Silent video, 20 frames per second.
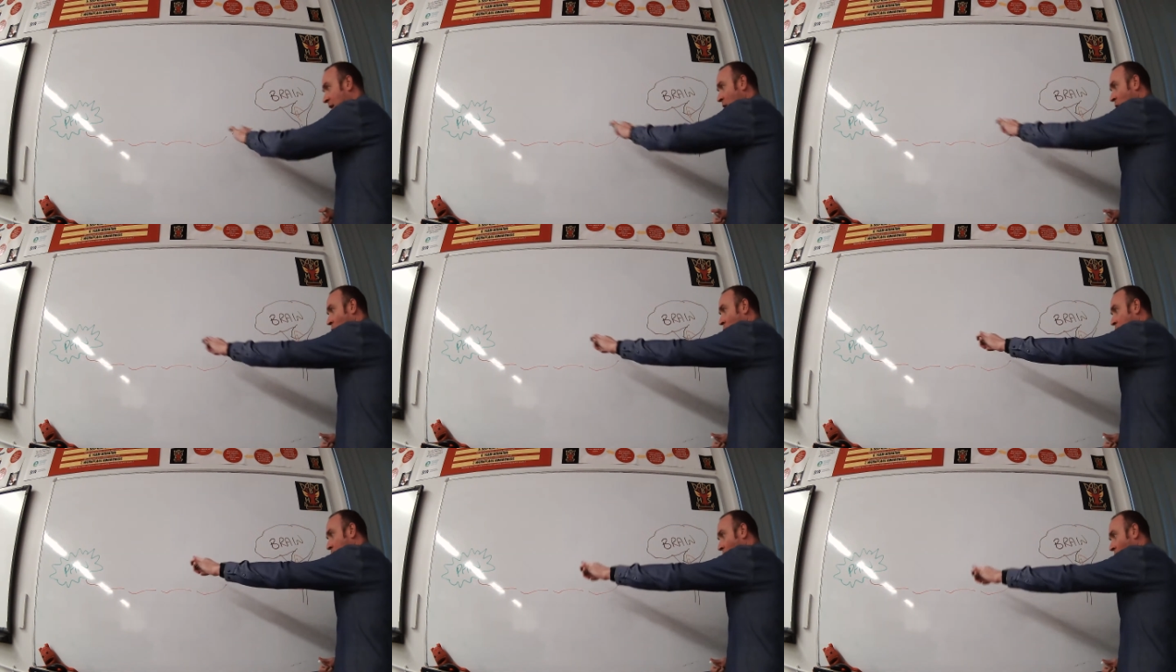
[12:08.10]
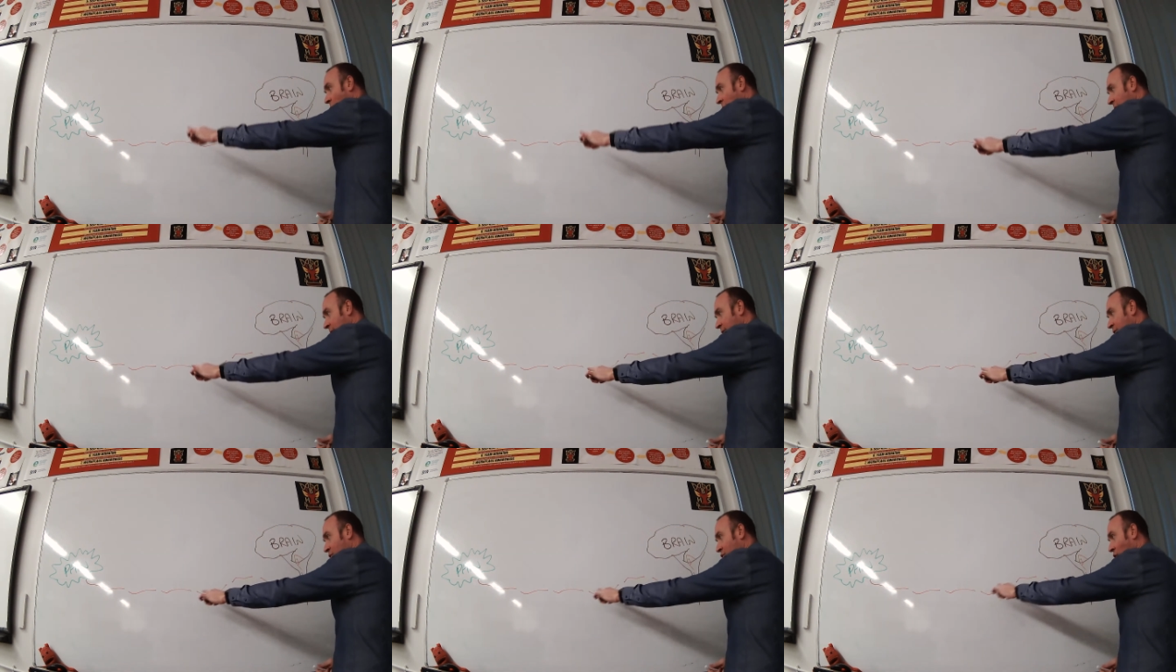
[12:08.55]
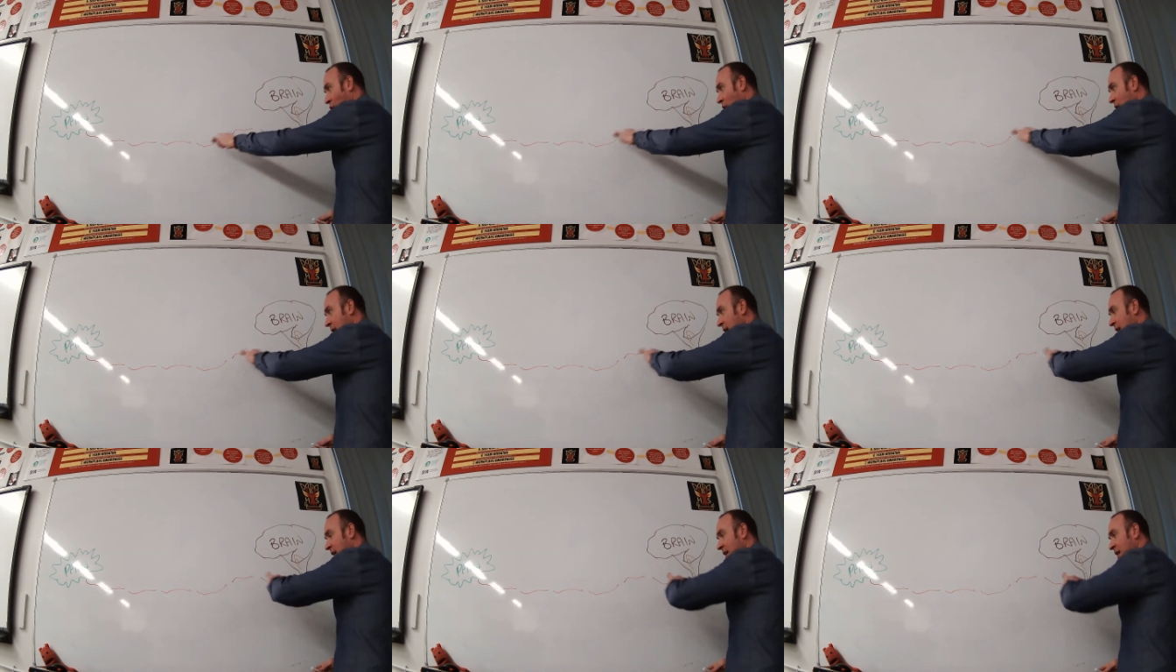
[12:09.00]
what I've
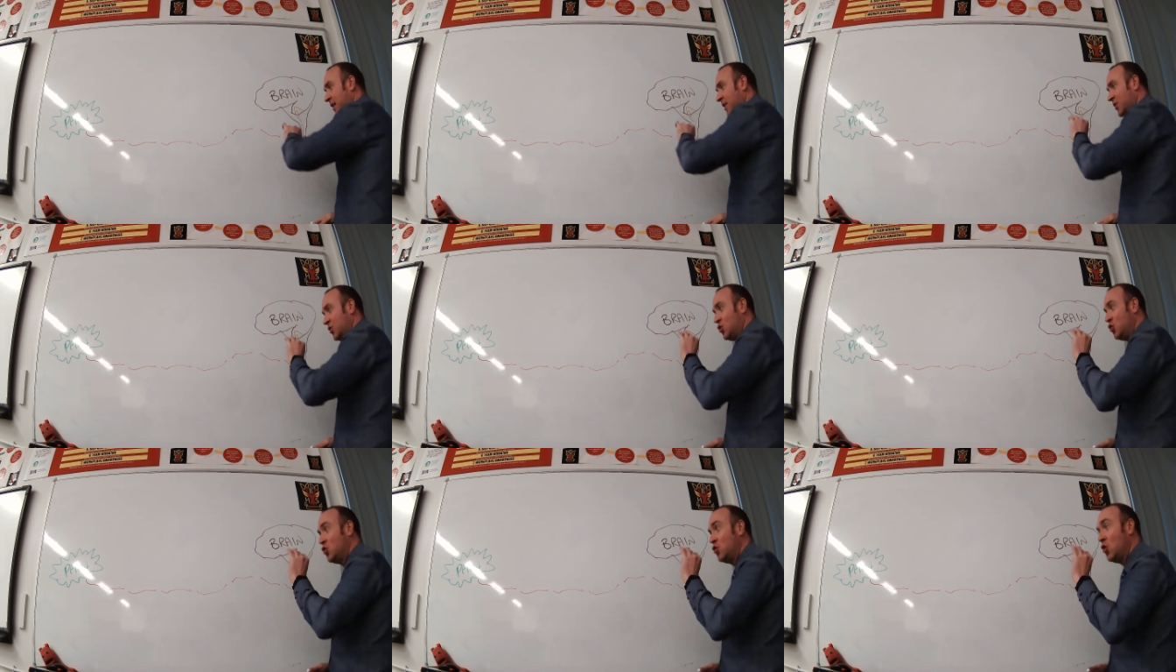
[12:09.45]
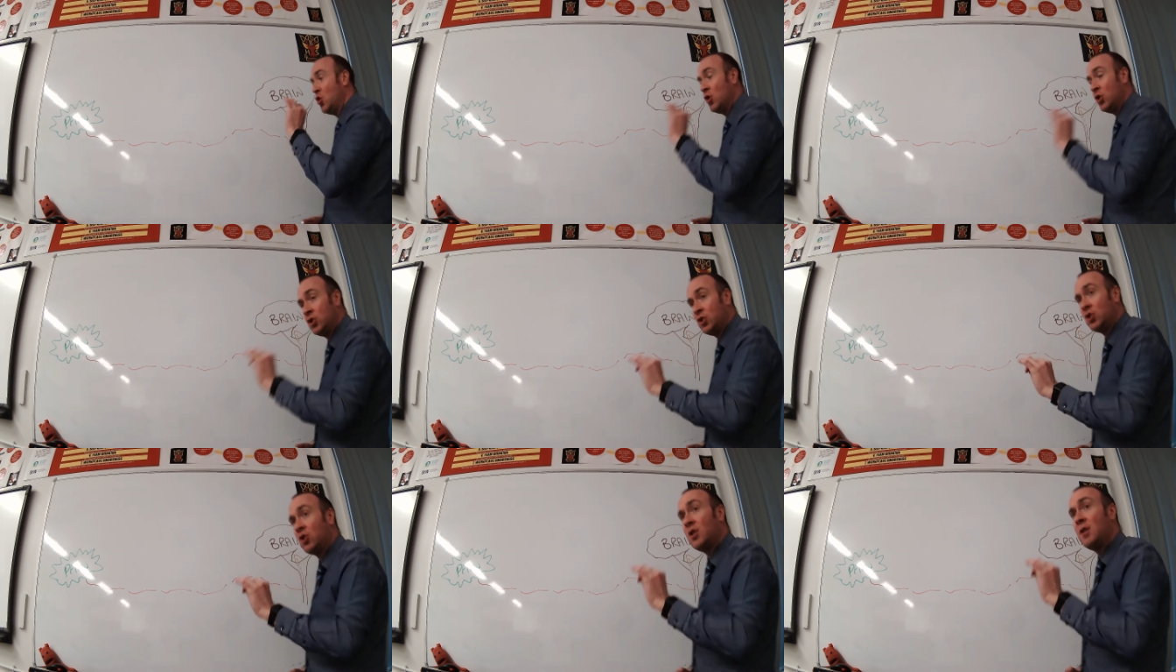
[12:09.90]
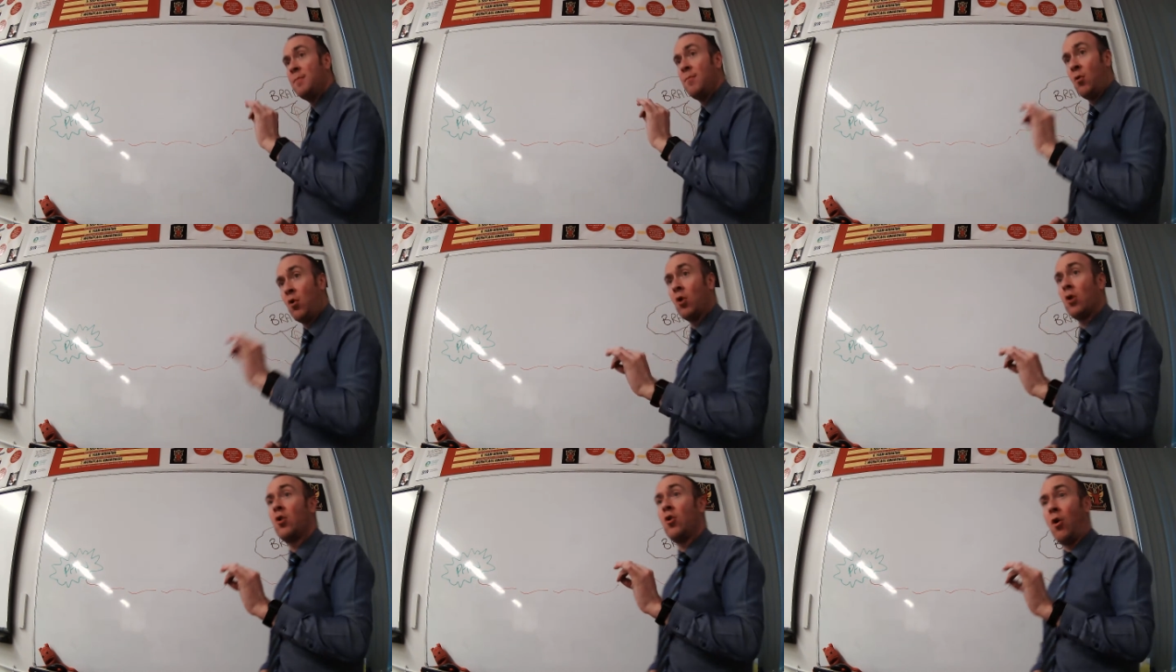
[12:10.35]
drawn here is usually
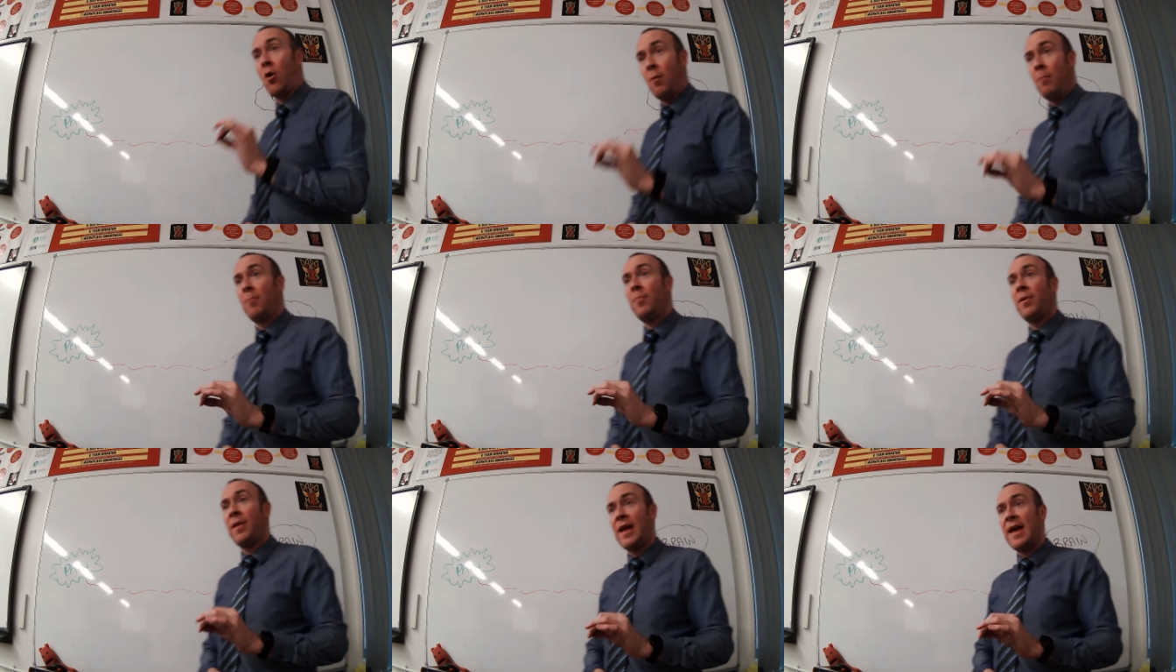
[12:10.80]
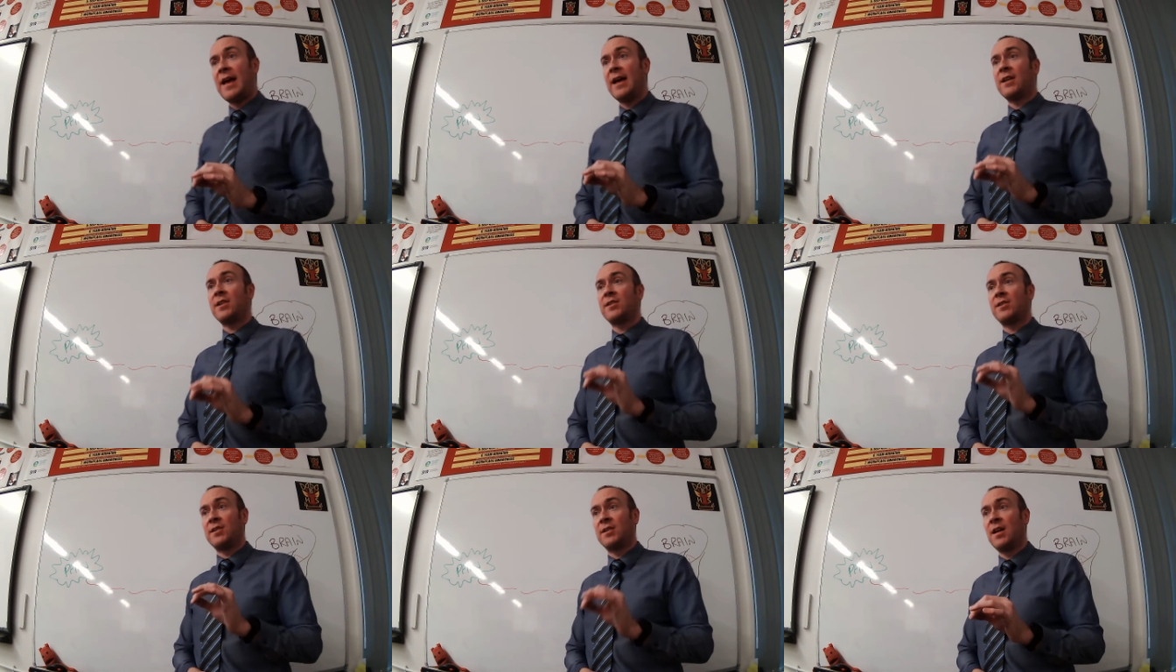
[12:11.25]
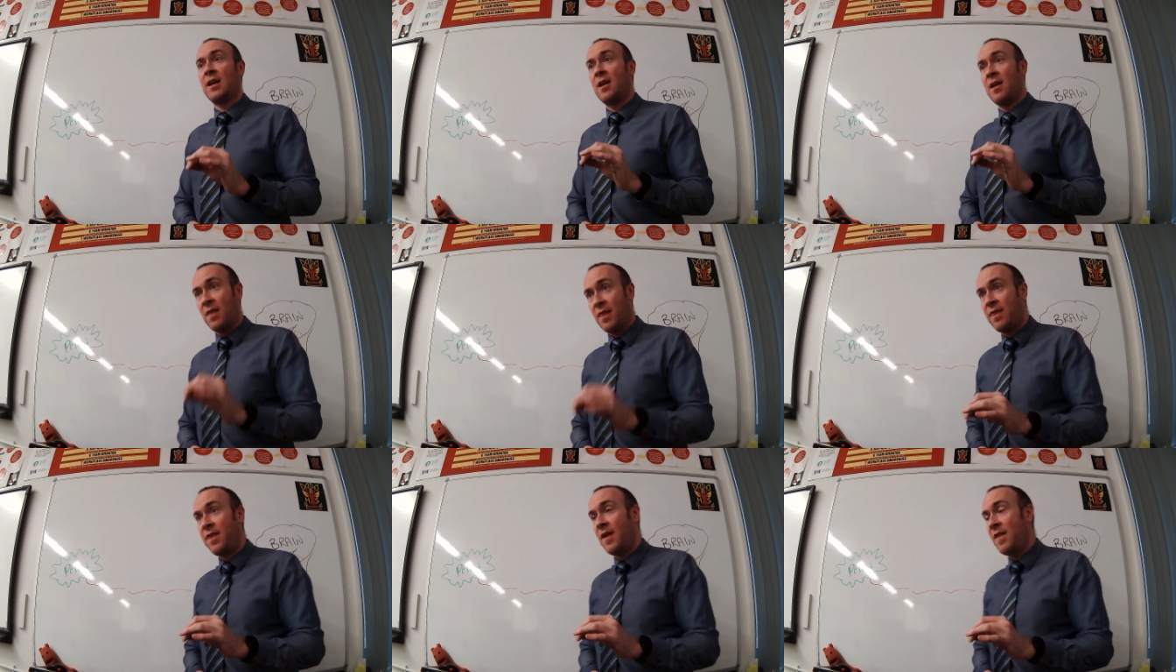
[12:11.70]
more complex
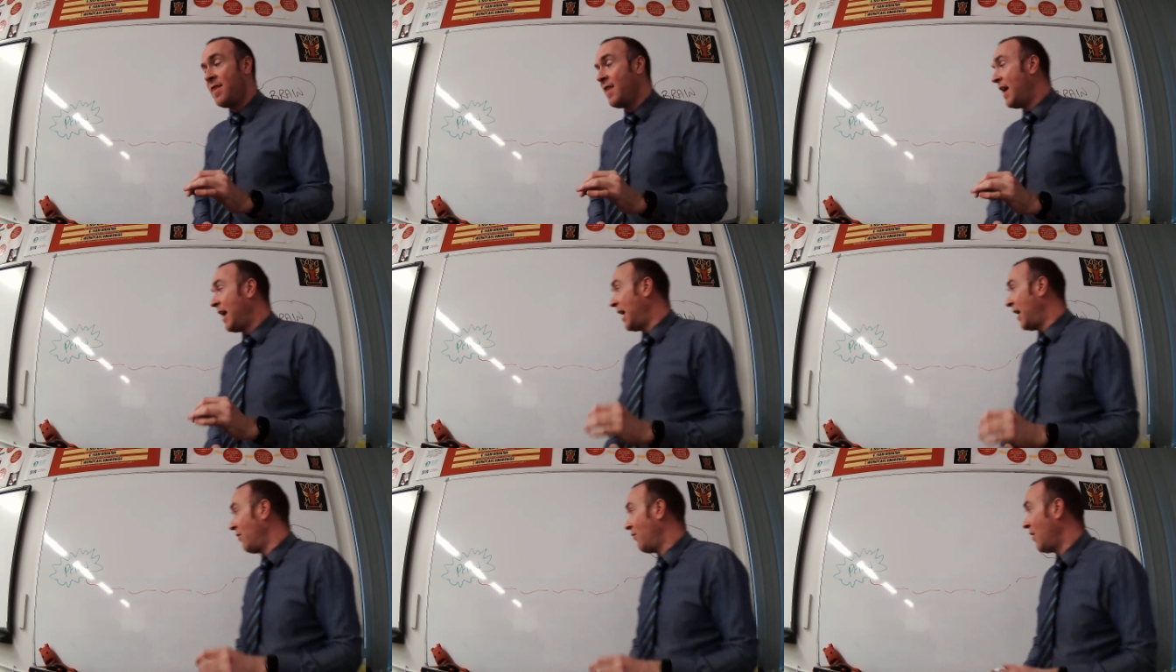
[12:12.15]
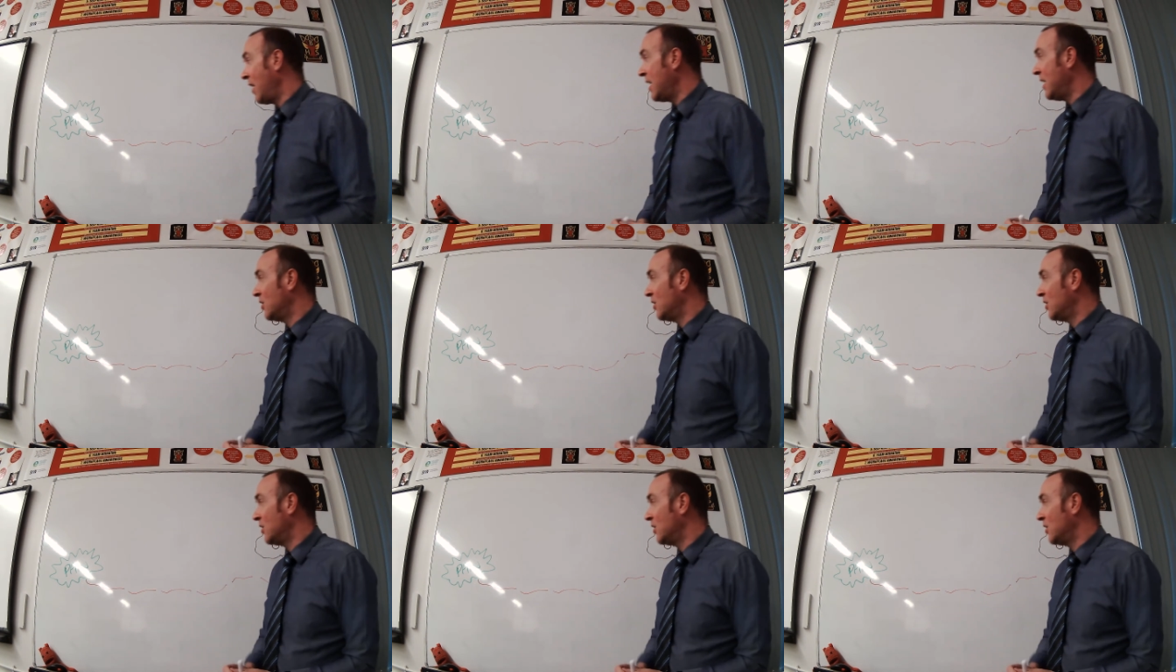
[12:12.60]
than that, right?